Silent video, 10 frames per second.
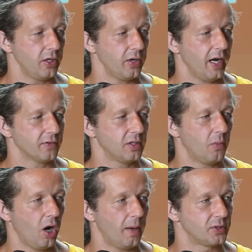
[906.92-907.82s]
you have some
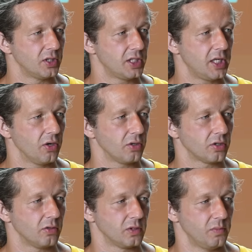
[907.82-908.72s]
options here in
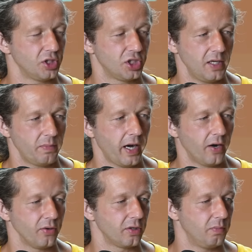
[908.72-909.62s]
terms of machine
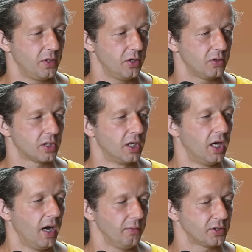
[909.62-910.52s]
power and compute.
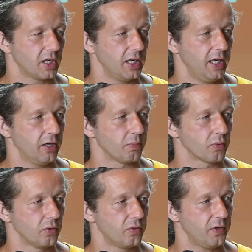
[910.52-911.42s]
I'm just going to hit
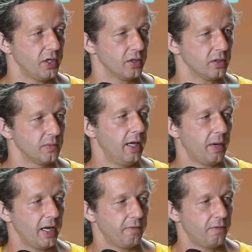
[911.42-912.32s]
approve here. And
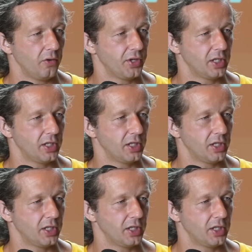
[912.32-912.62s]
by default, they